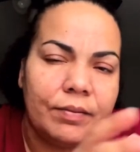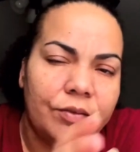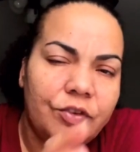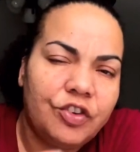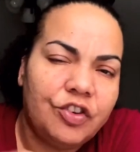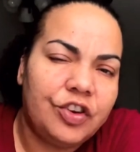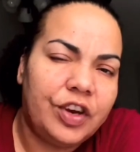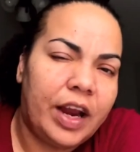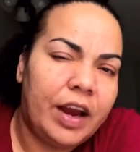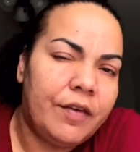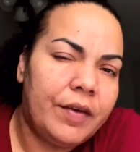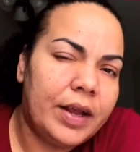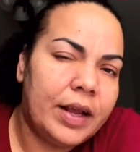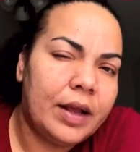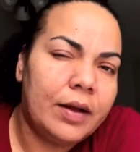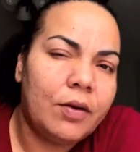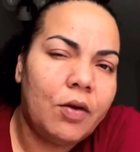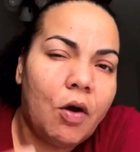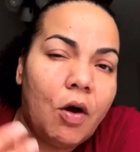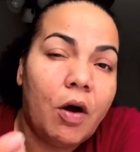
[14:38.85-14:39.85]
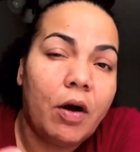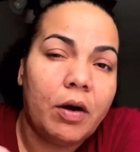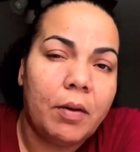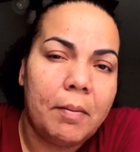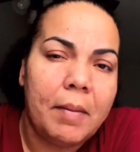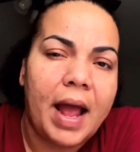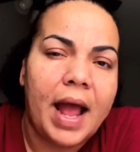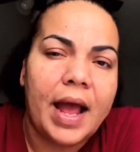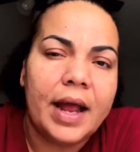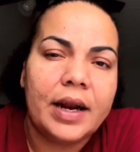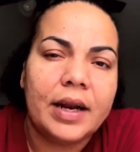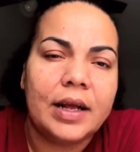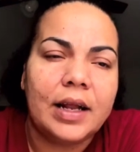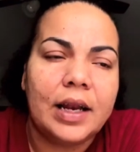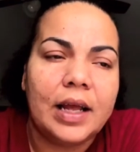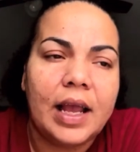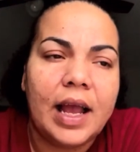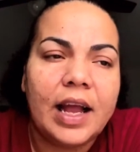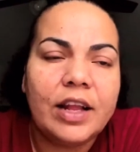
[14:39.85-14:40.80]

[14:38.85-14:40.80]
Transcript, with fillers: sharing automatically.